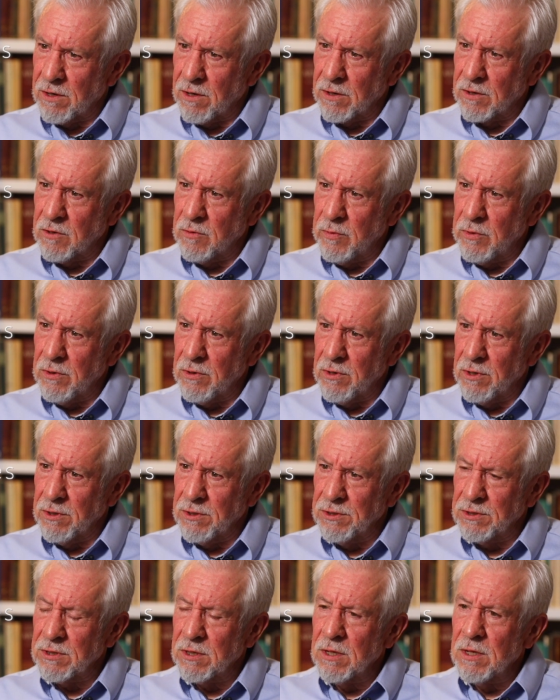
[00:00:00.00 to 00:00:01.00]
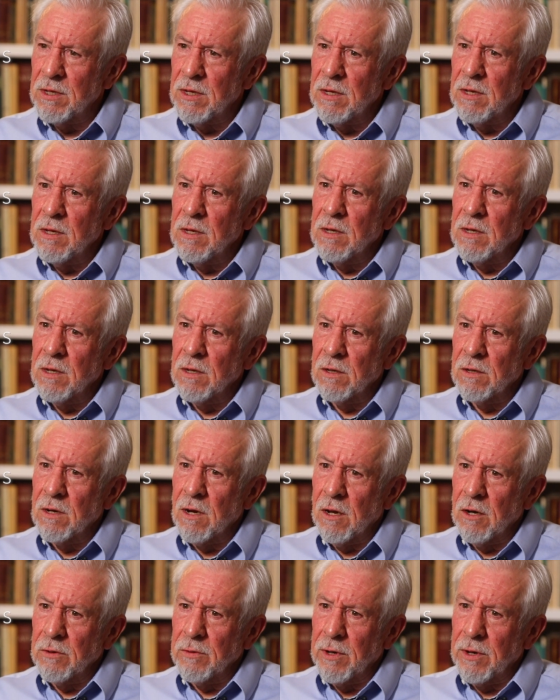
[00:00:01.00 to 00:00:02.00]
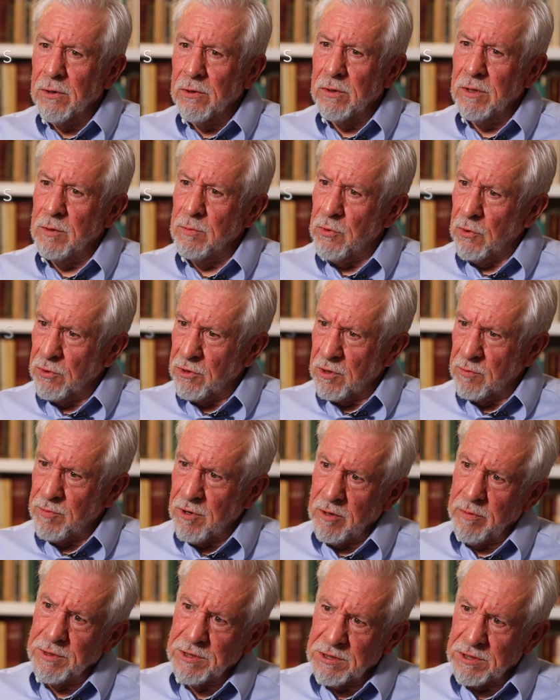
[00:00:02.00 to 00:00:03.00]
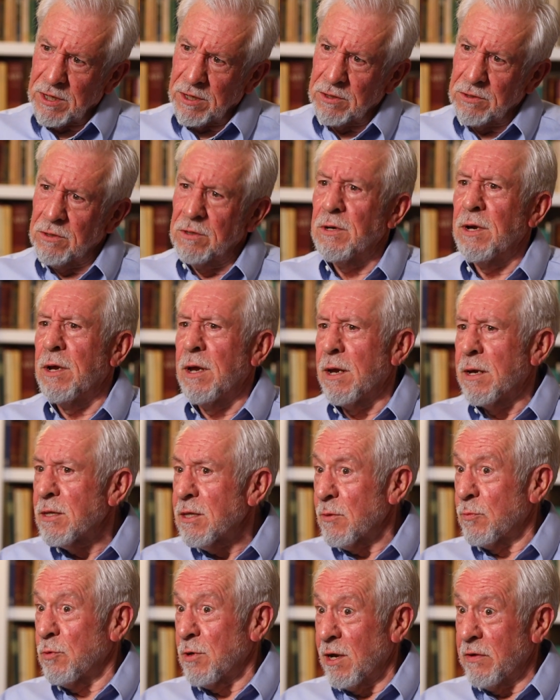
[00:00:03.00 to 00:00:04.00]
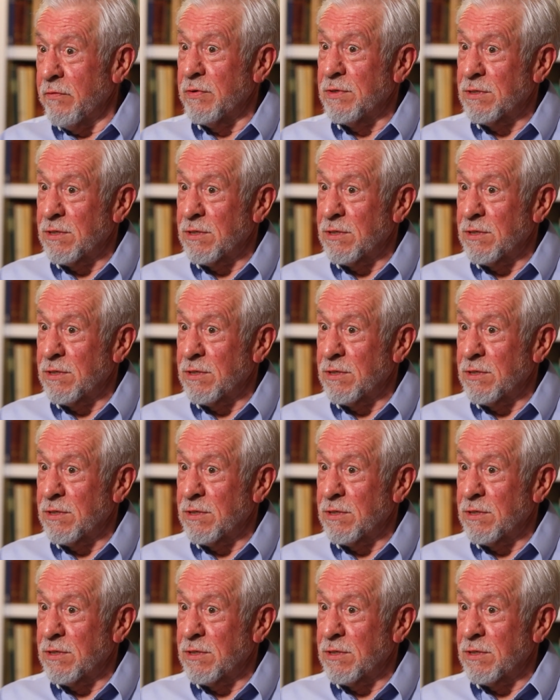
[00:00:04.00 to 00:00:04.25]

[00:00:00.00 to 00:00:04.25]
our communities in Colorado, in both the public sector and the private